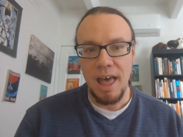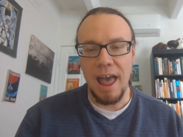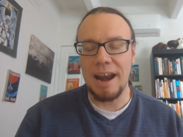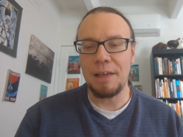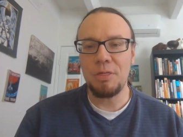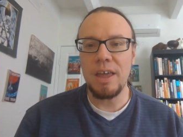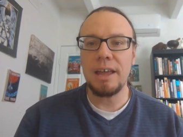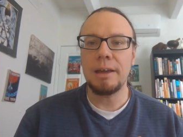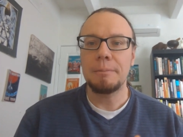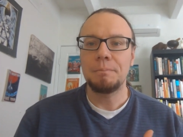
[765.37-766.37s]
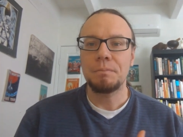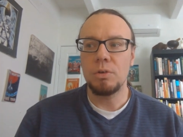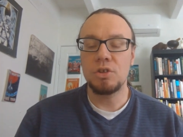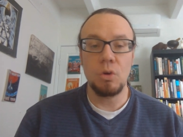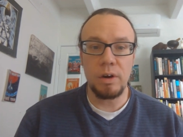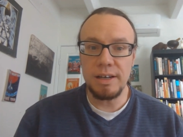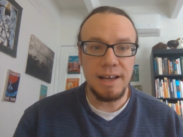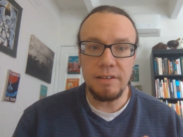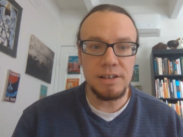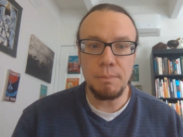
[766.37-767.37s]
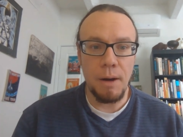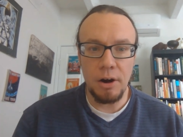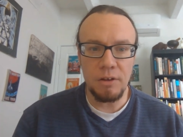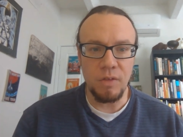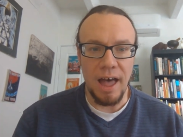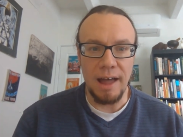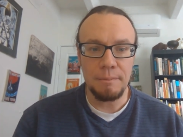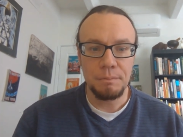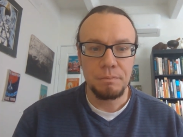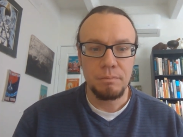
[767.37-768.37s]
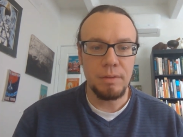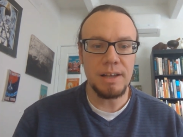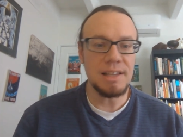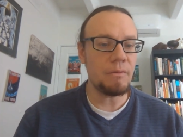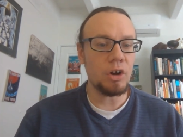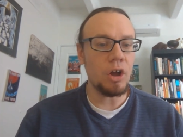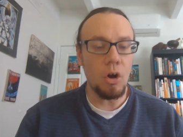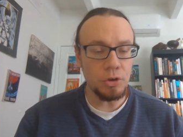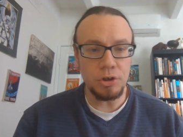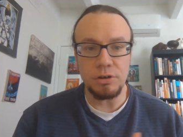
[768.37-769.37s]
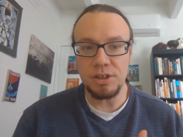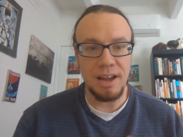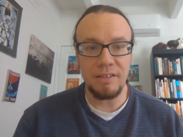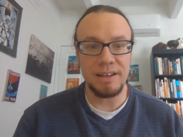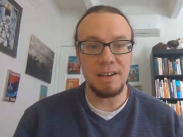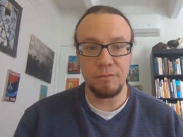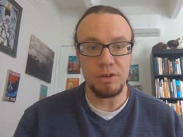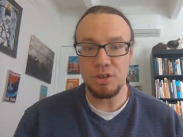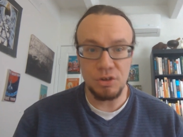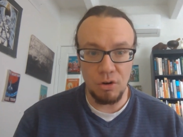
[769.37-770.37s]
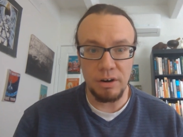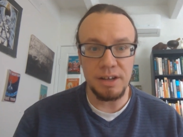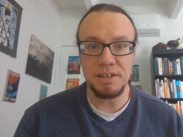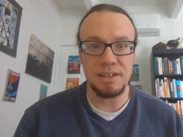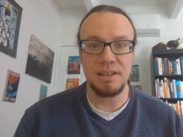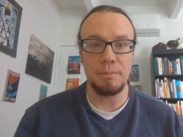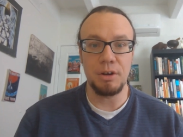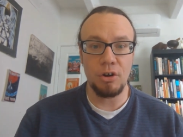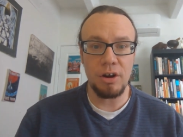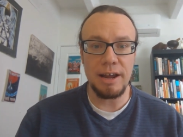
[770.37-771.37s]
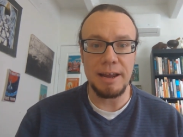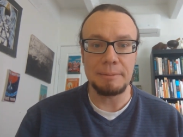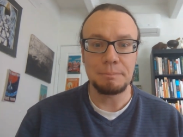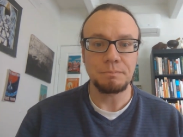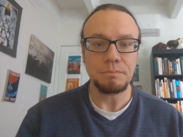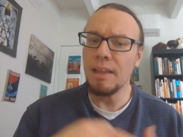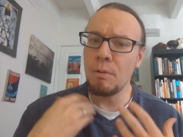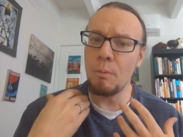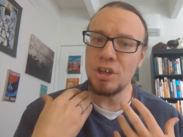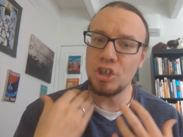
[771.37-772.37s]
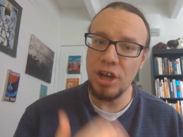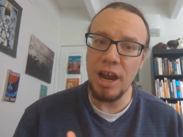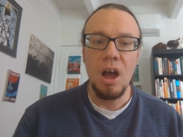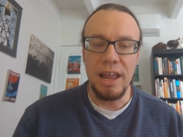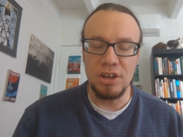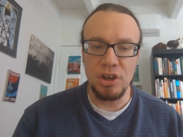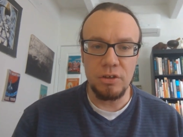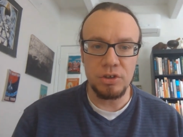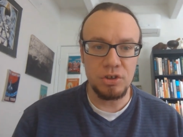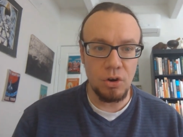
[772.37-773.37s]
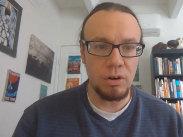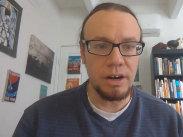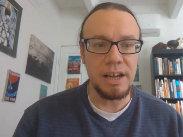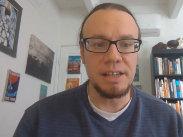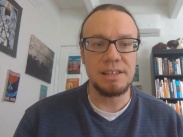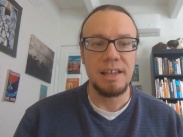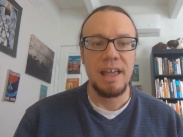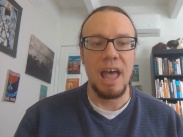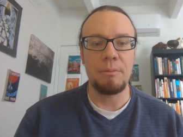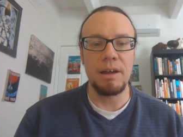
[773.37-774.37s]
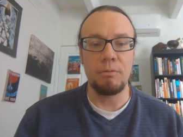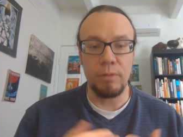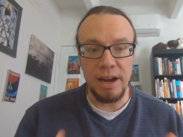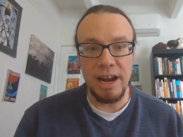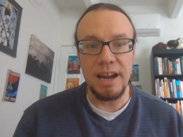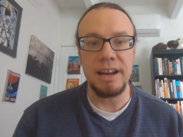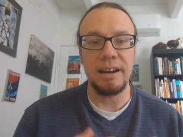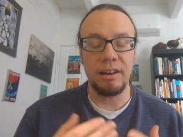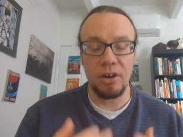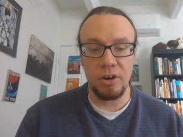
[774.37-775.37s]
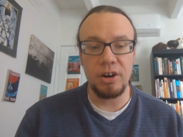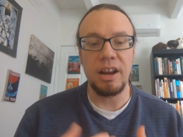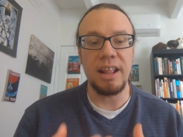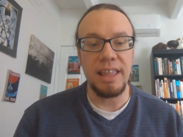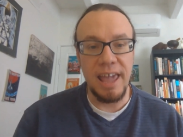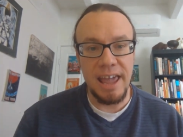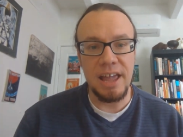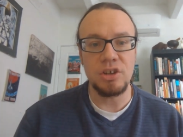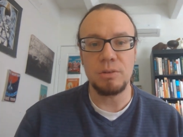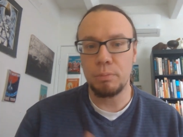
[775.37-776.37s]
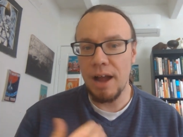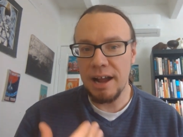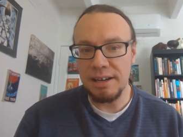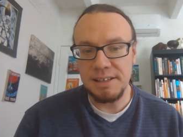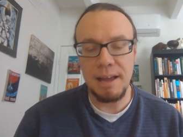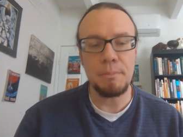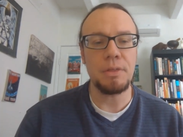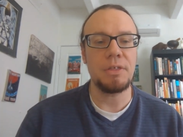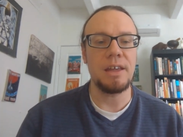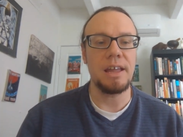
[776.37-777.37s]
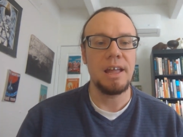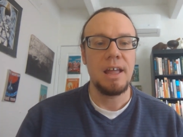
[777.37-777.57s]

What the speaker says: And I think storytelling's a part of that, because every culture is telling different stories to some degree. And when we share each other's stories and we read and learn and engage and practice empathy,